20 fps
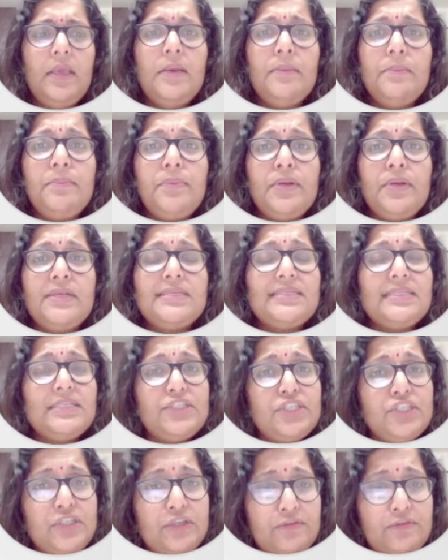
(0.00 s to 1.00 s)
Press the
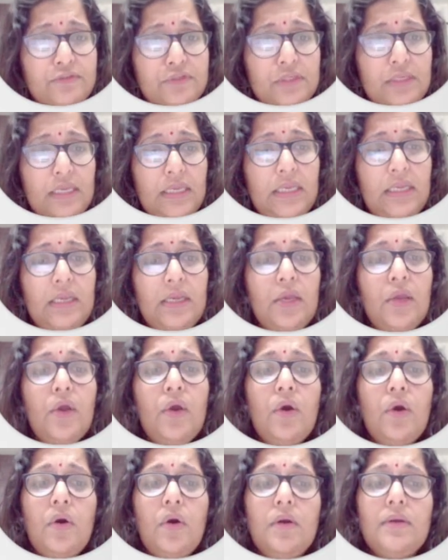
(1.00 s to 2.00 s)
Shift key
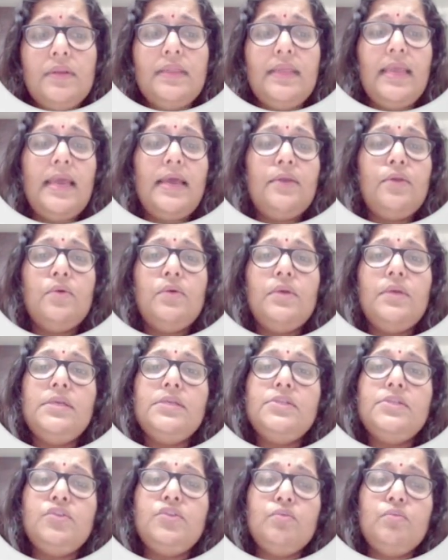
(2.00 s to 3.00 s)
or the arrow
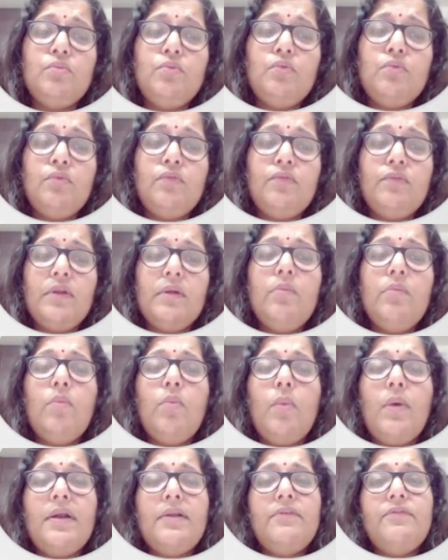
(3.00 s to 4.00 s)
keys to move from
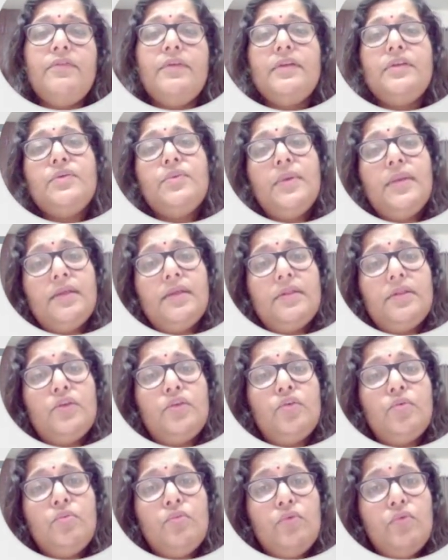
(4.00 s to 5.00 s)
one field to another.
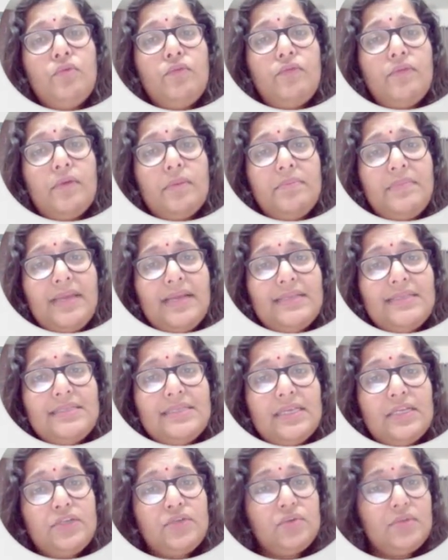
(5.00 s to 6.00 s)
To move from that
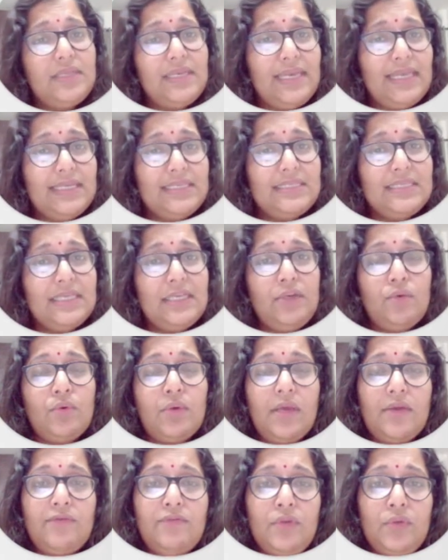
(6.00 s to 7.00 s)
cell to the next cell, you
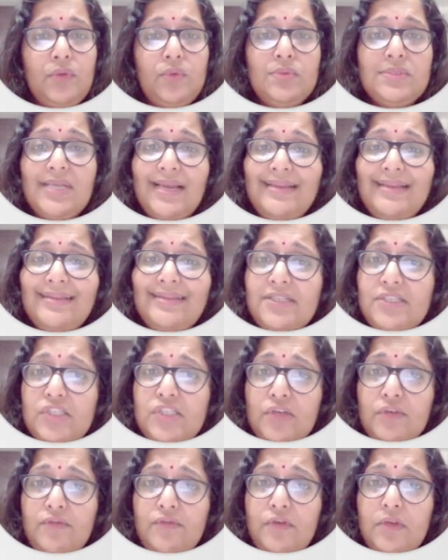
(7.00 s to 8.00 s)
have to use either the
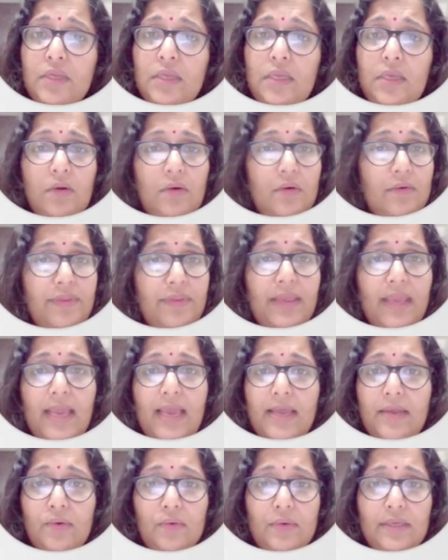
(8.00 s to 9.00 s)
Shift key or the
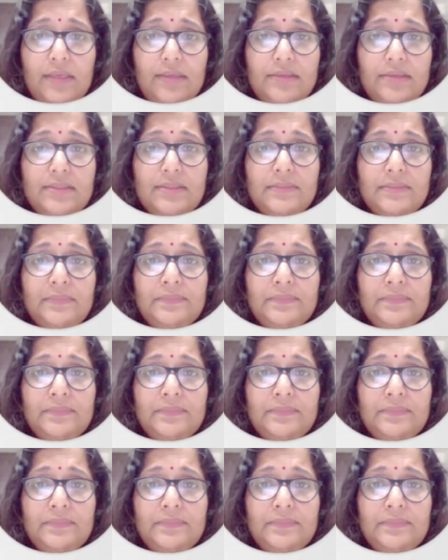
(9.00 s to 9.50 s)
arrow keys.